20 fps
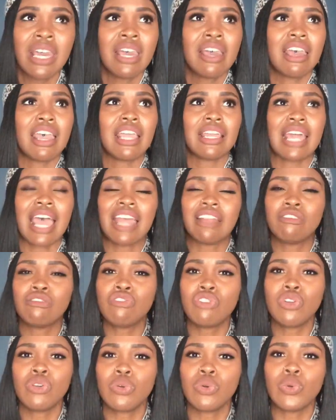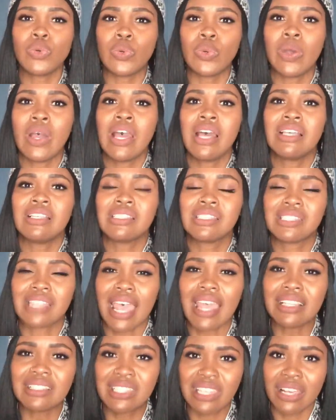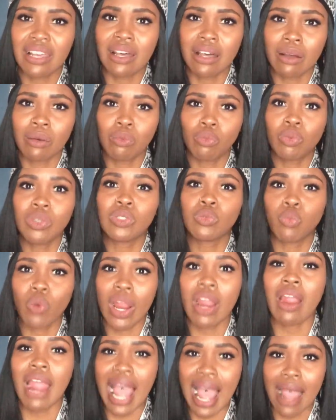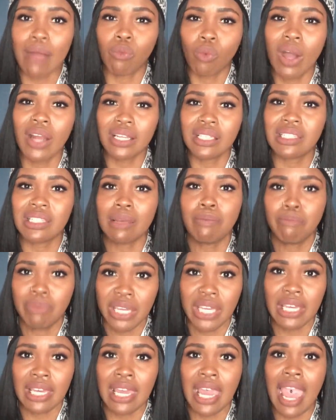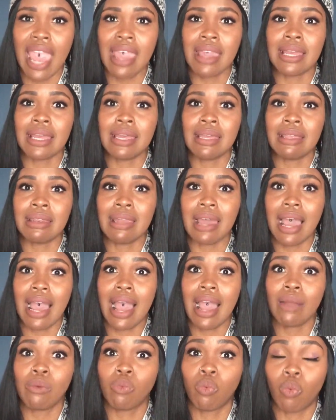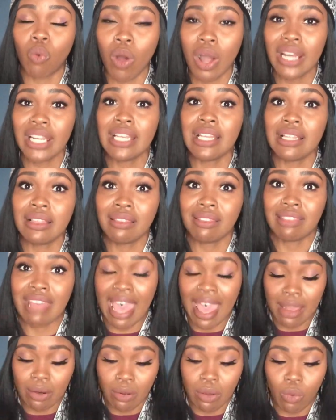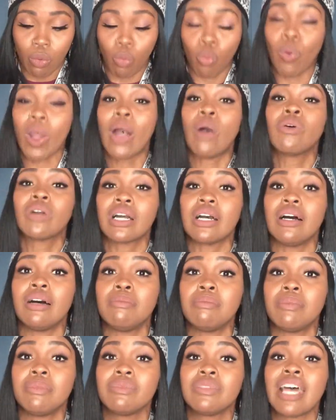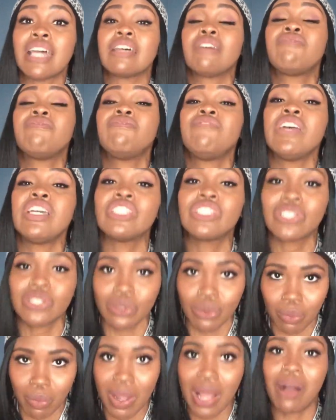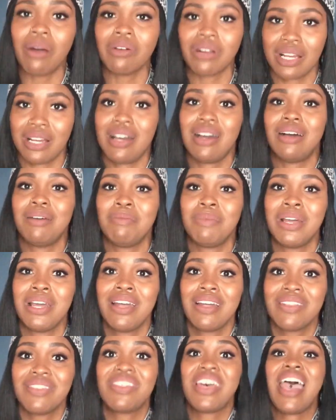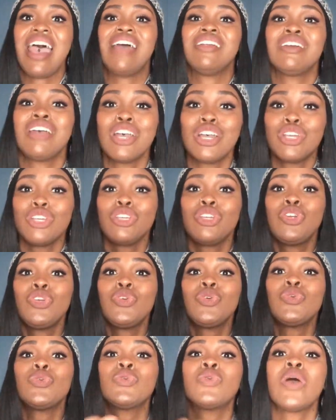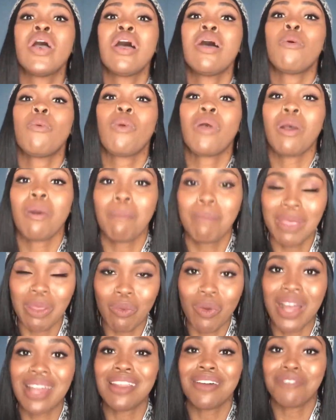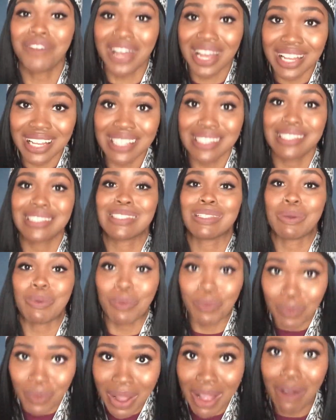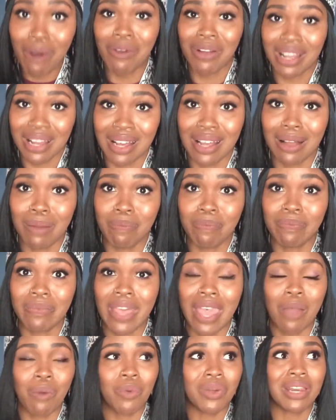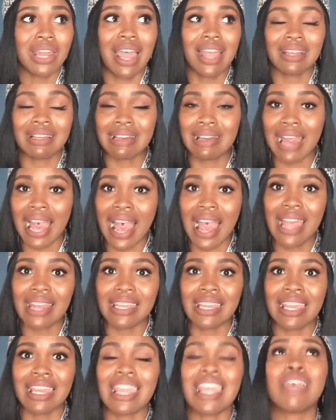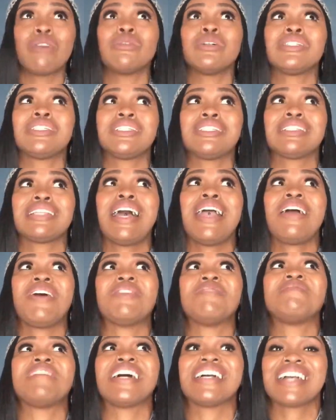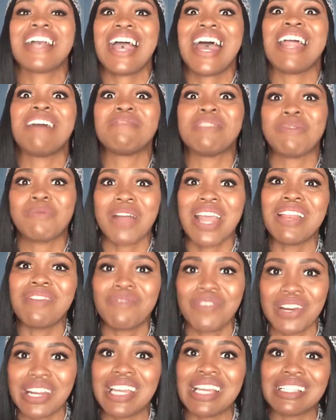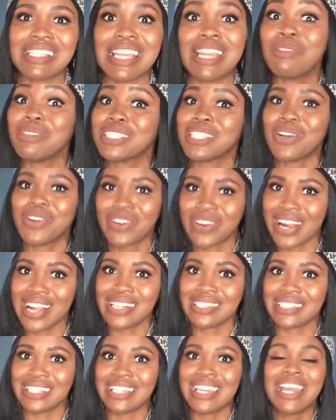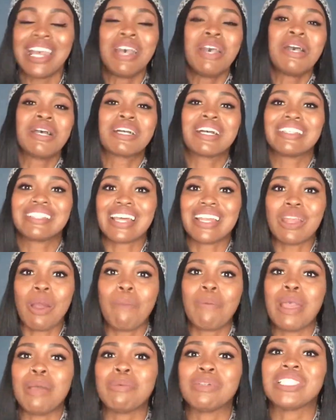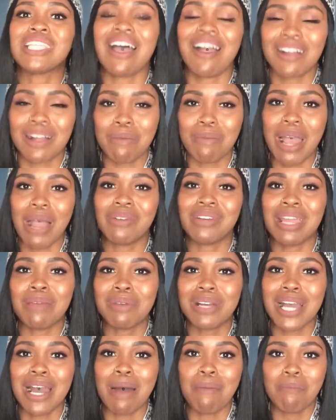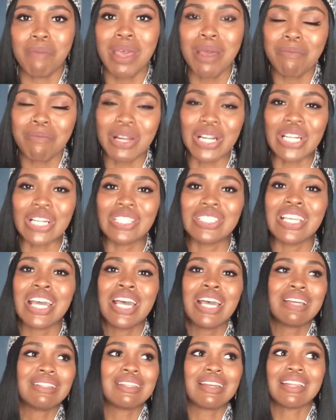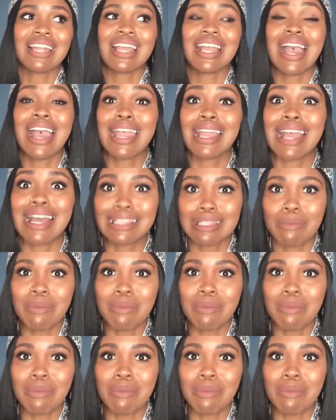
And I knew Zeta was where I wanted to be. And I wanted that welcome, that official welcome, that you will be one of us welcome. And when I got it, it was just like, oh my God, I've been waiting for this. And it was so crazy because I know people talk about when they become members, they're like, I ain't got the